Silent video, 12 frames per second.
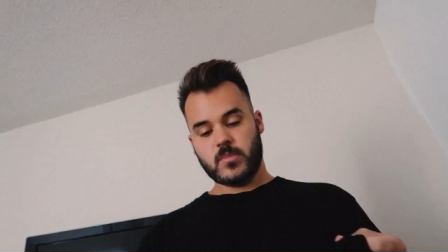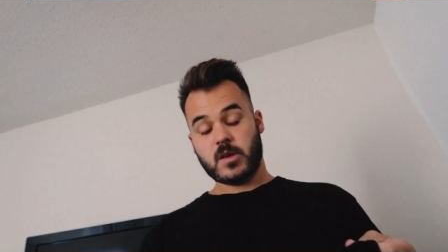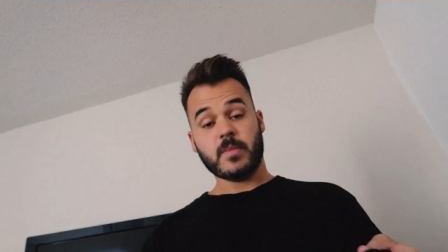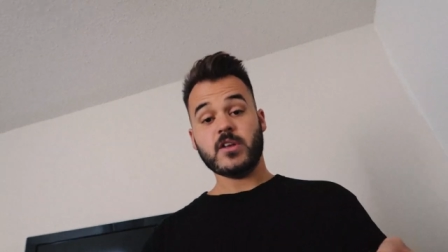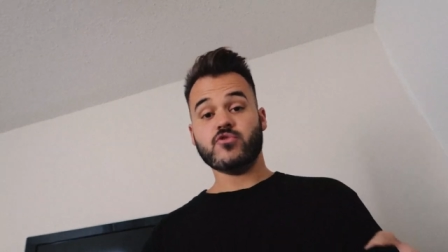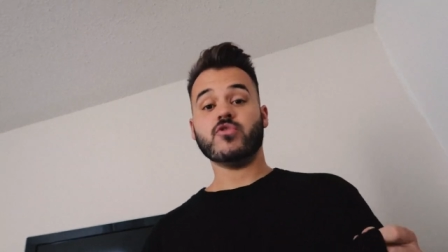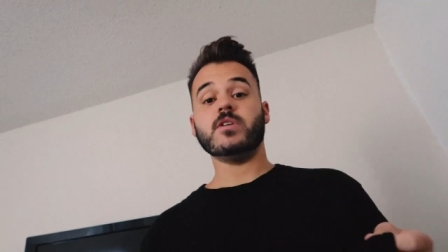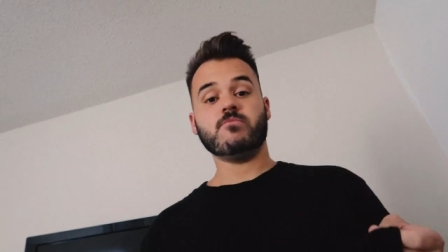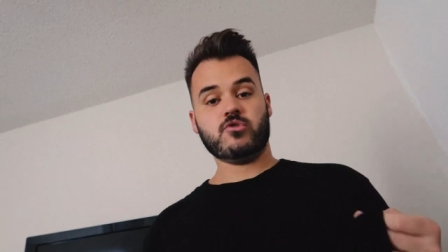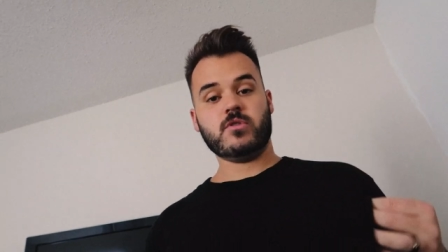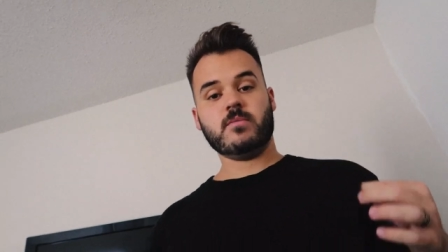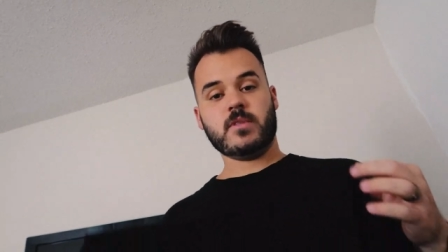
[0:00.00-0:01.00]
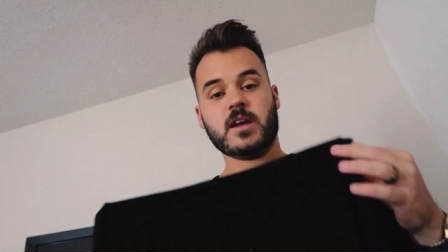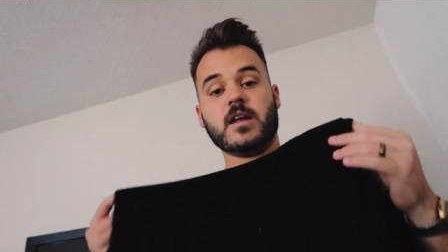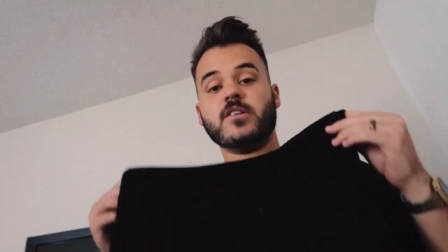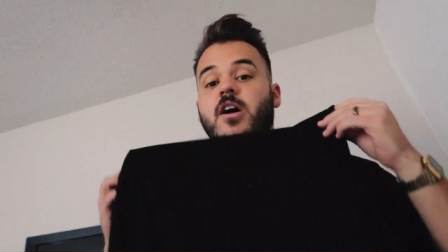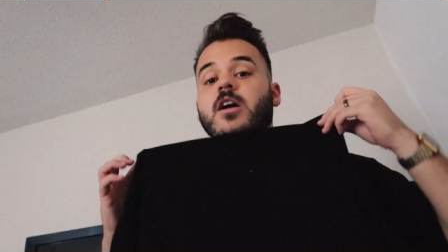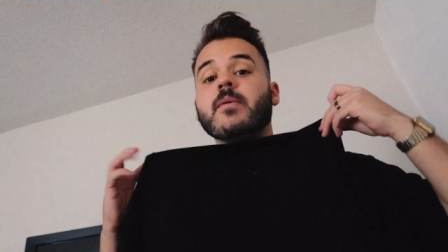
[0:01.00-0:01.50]
Like my dream dream, like I
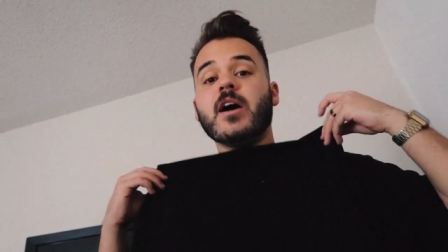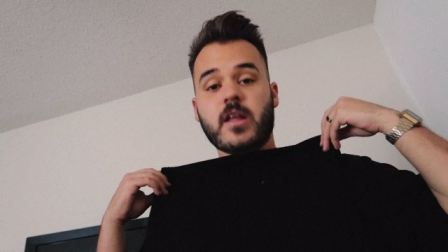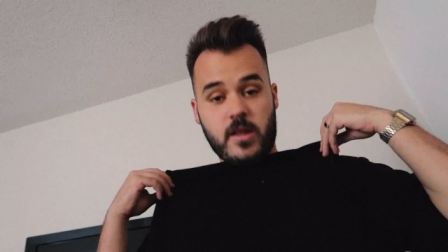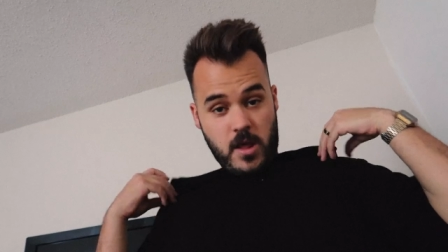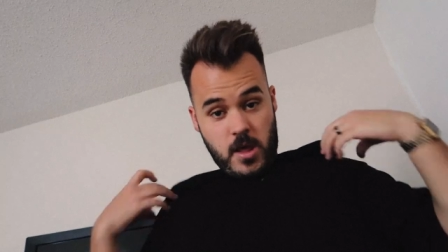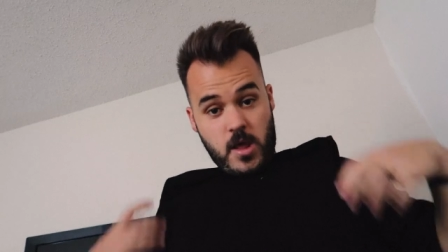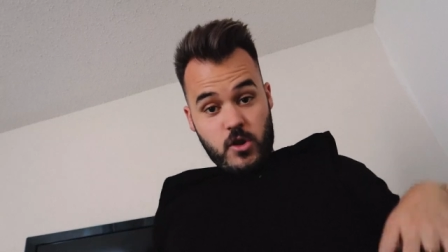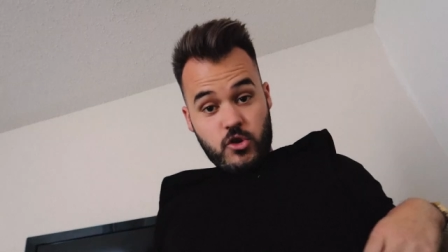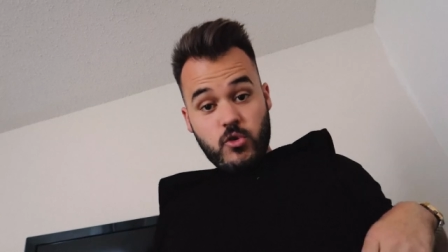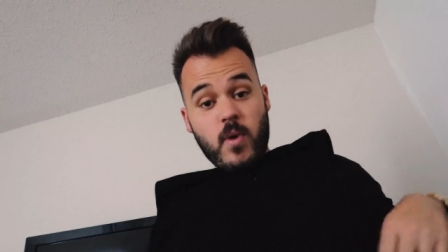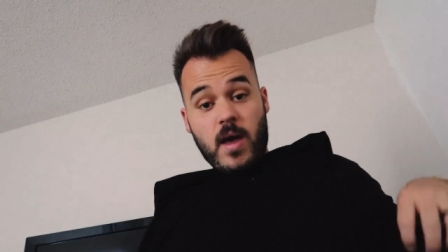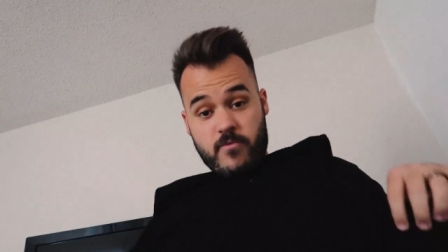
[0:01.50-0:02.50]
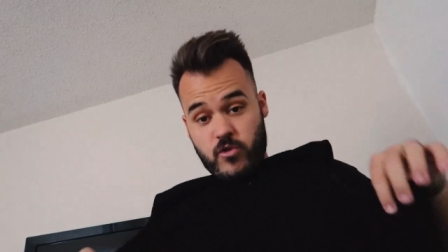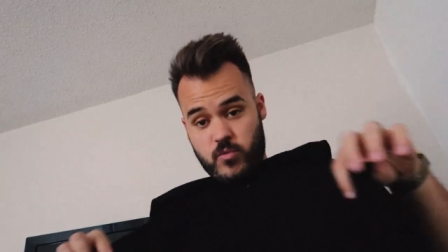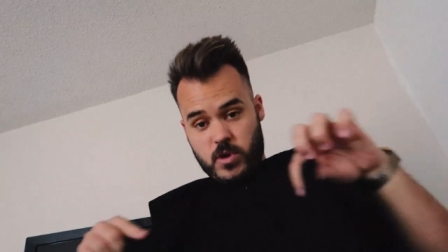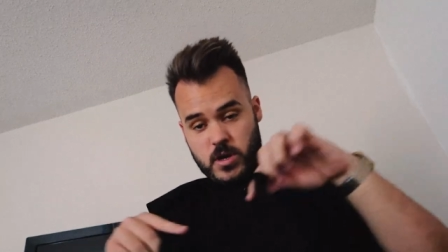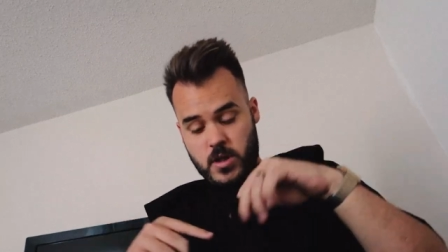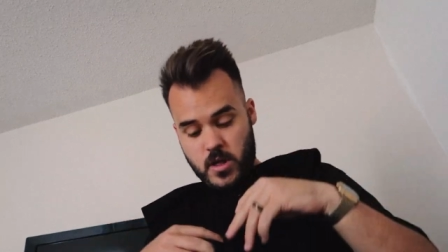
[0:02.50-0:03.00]
talk about it to everyone.